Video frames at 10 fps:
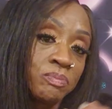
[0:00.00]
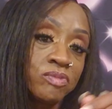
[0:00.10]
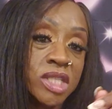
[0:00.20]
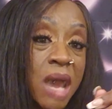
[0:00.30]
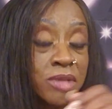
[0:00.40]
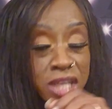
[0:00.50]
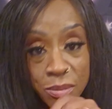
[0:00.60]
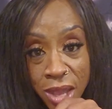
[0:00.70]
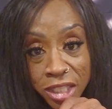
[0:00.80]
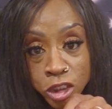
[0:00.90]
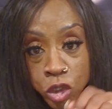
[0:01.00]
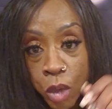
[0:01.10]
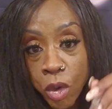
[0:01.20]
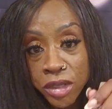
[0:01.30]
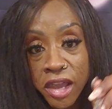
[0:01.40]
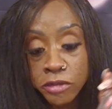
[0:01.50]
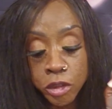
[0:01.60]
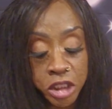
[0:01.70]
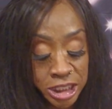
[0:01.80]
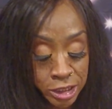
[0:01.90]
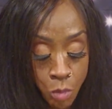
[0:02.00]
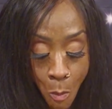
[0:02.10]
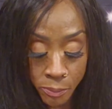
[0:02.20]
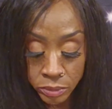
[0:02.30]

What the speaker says: Time to get back into a workout routine.